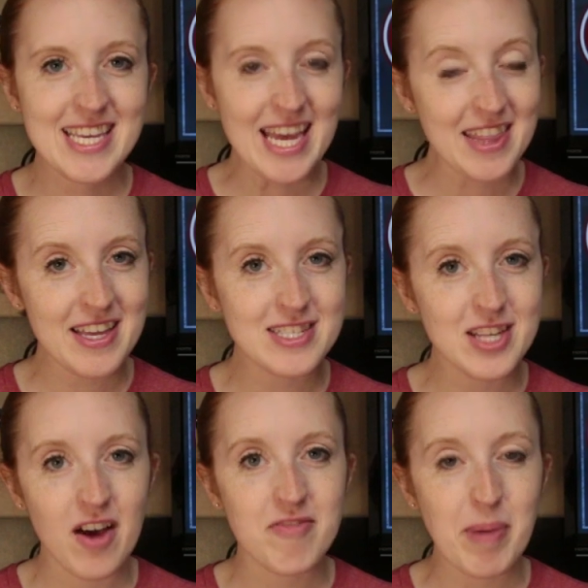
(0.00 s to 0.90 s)
kick things
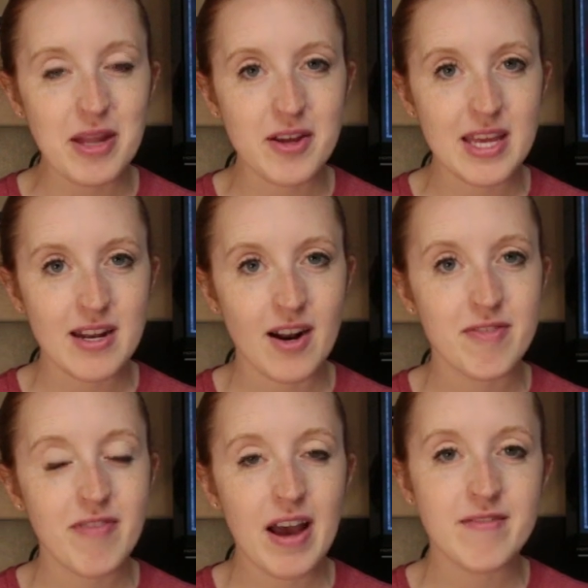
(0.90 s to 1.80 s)
off by looking at our
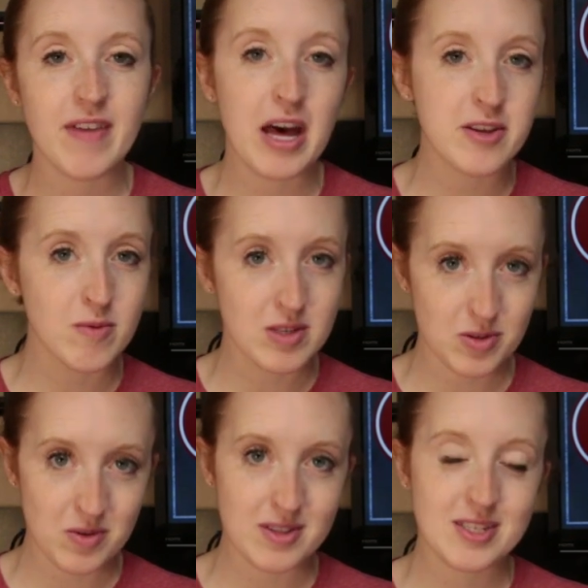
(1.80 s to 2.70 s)
five value
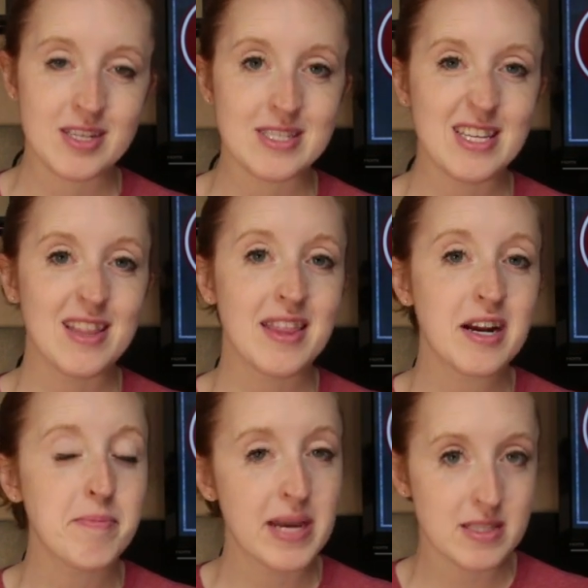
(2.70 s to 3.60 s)
resorts to see
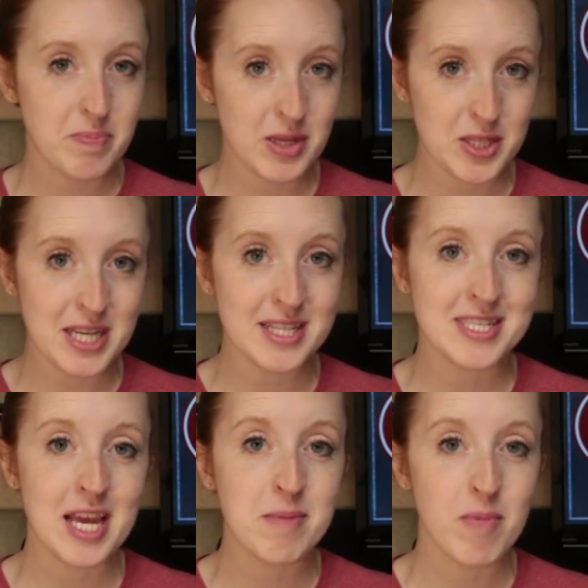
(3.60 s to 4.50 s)
their best
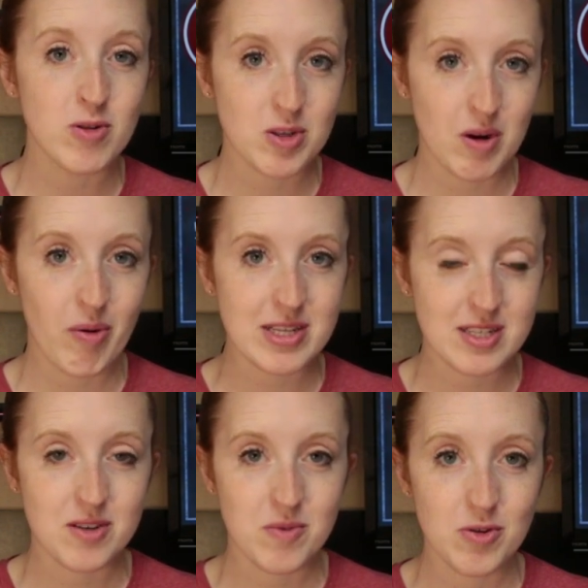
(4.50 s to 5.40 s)
buildings and most
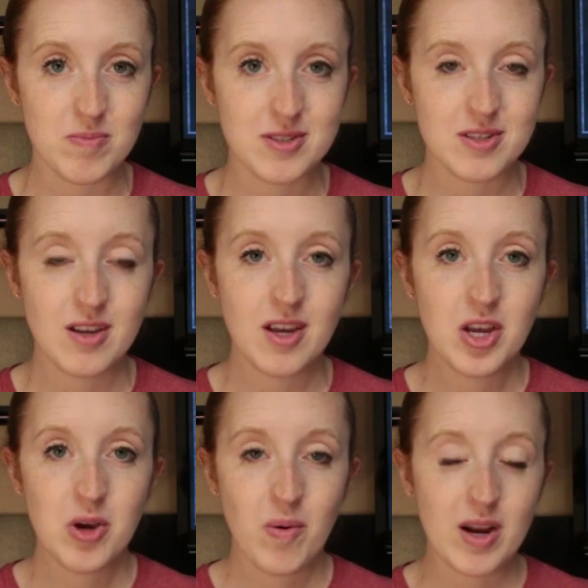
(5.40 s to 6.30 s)
requested rooms.
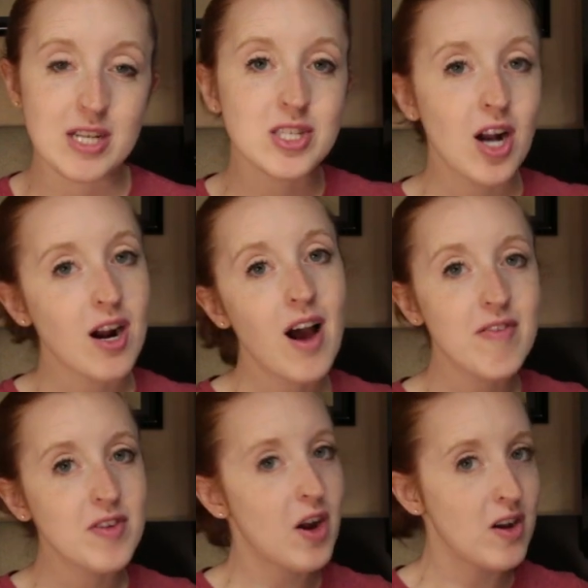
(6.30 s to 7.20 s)
We're going to start
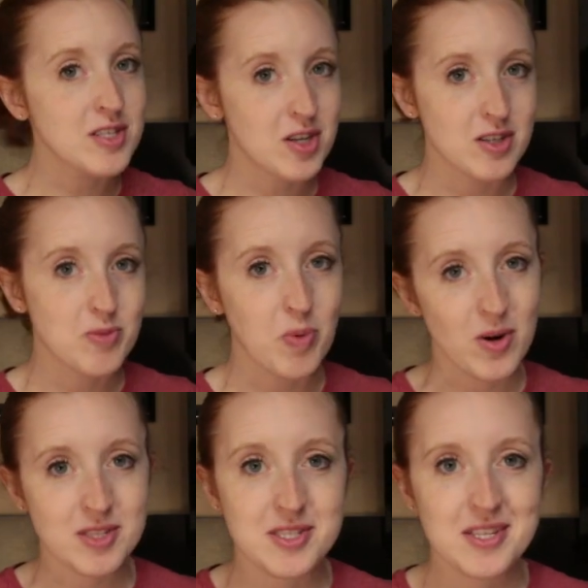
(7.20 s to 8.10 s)
off at All Star
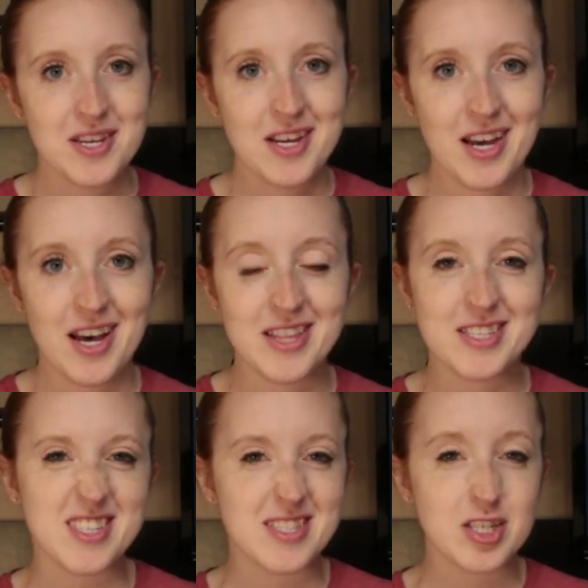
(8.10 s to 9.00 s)
Sports. Uh,
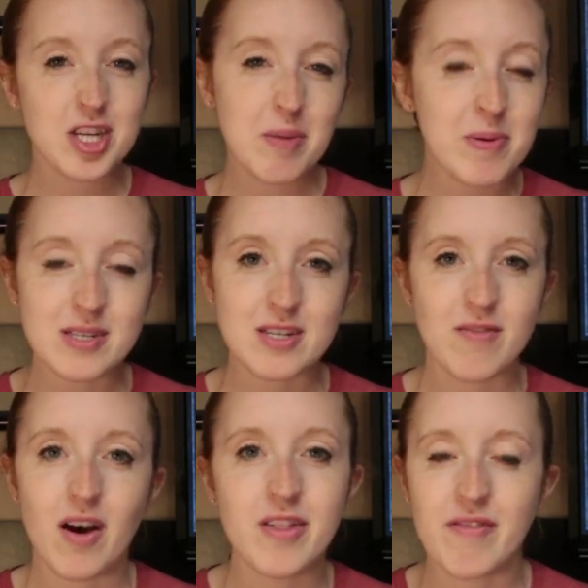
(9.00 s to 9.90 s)
this is the cheapest
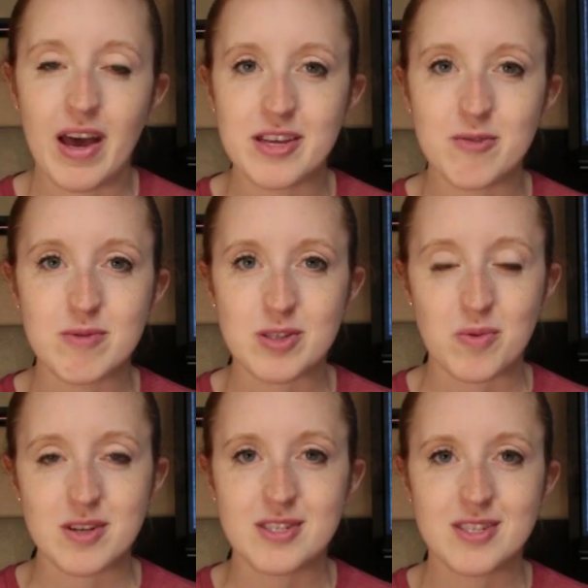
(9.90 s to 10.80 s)
of all the value
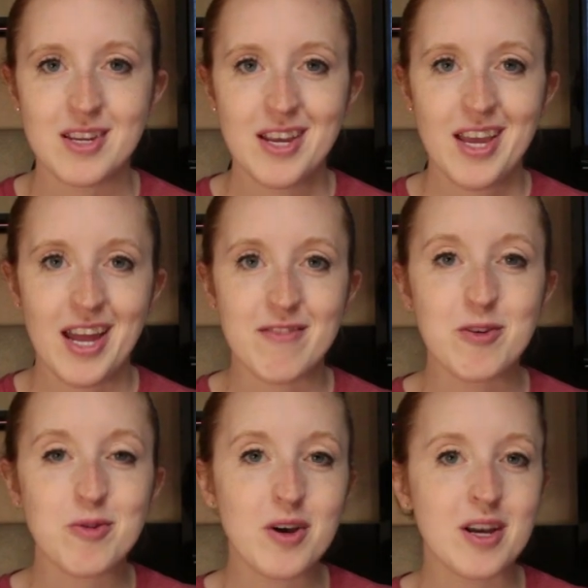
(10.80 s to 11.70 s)
resorts. And if
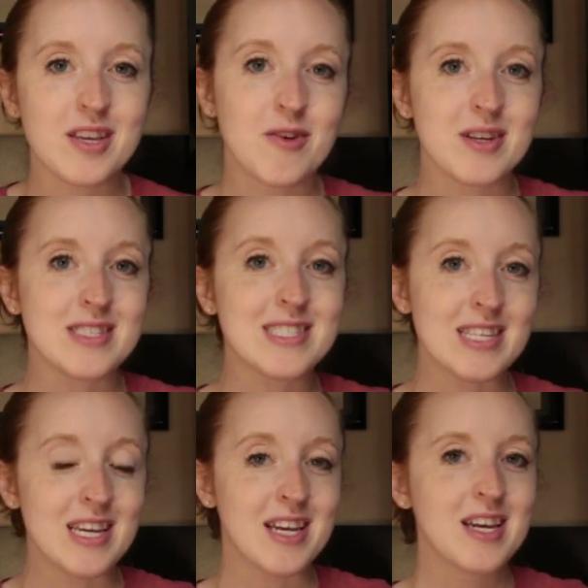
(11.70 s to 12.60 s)
you look, you can
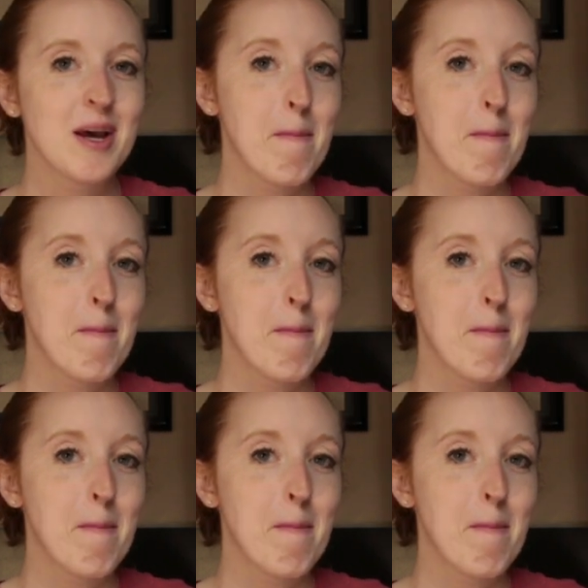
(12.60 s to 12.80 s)
see